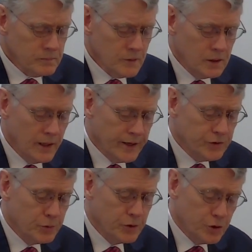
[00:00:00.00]
Let
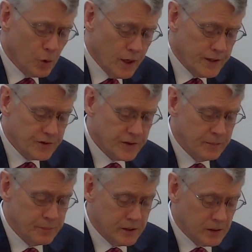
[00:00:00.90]
us rejoice and
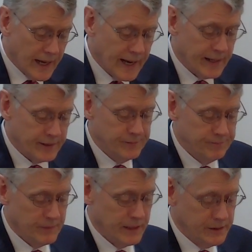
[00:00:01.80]
be glad
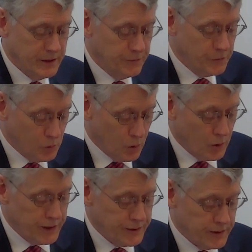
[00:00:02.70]
and give
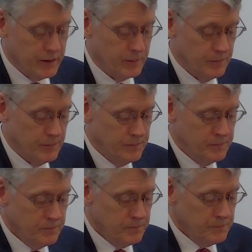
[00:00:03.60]
glory to him.
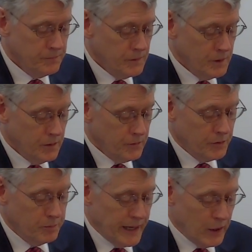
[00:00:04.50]
For the
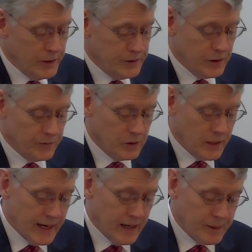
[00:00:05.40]
marriage of the
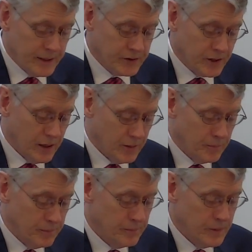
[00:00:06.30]
Lamb has
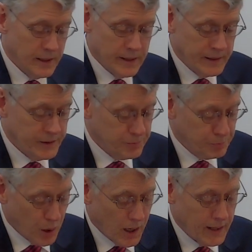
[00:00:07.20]
come, and his
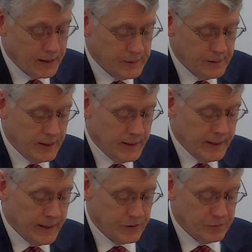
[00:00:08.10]
bride
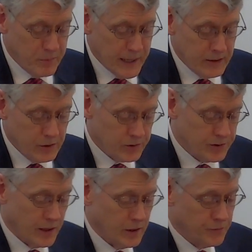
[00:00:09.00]
has made
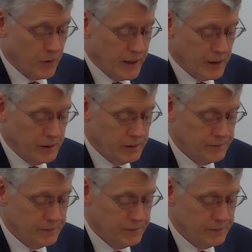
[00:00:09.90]
herself ready.